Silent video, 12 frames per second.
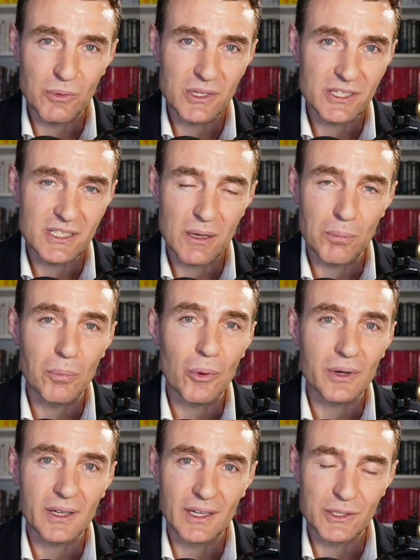which is a
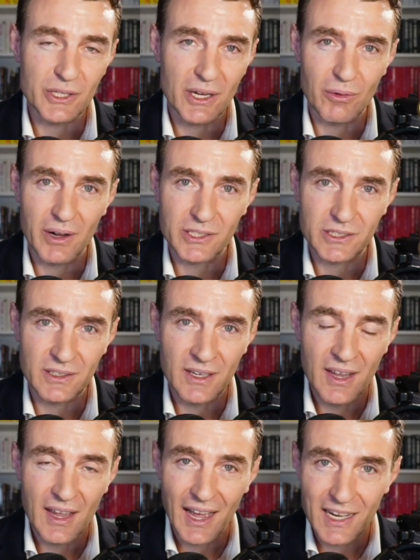book in a generation
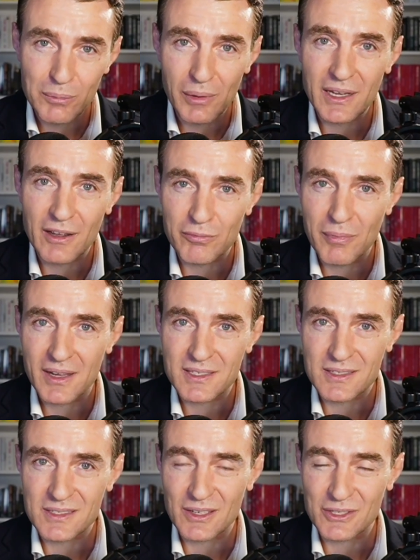anybody i've met
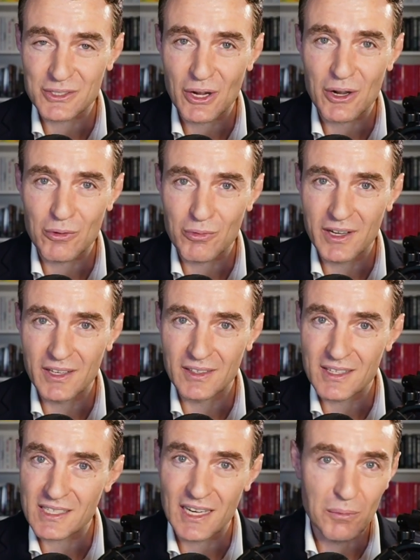since i started reading
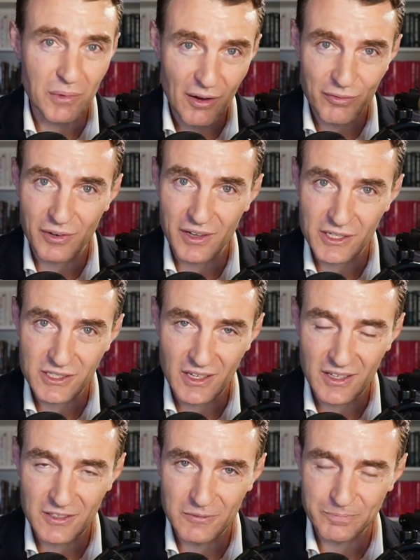this and i'm not finished
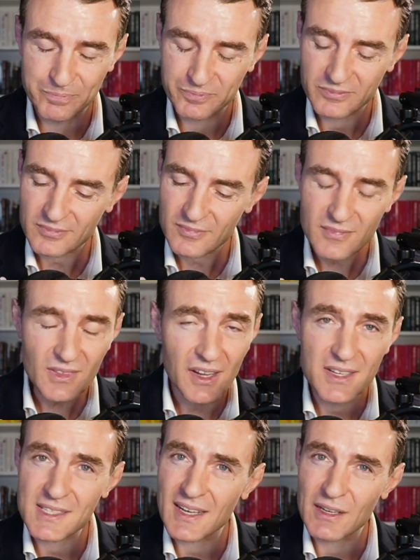it
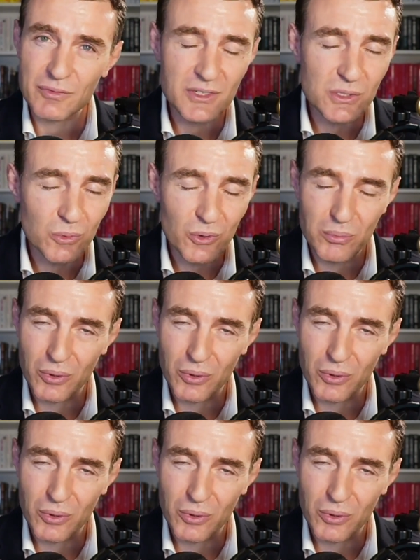i say if there's one